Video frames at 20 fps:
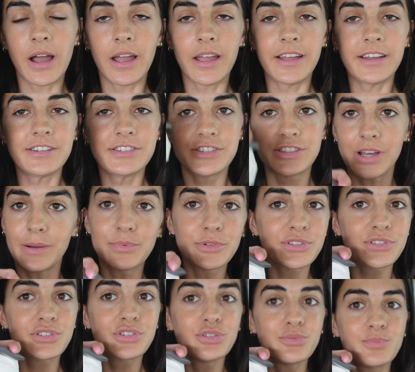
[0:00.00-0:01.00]
I double
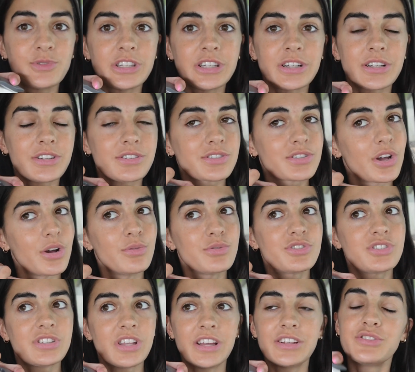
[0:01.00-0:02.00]
scooped it because
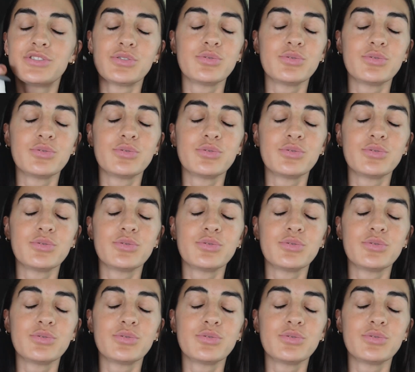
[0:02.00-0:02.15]
coach said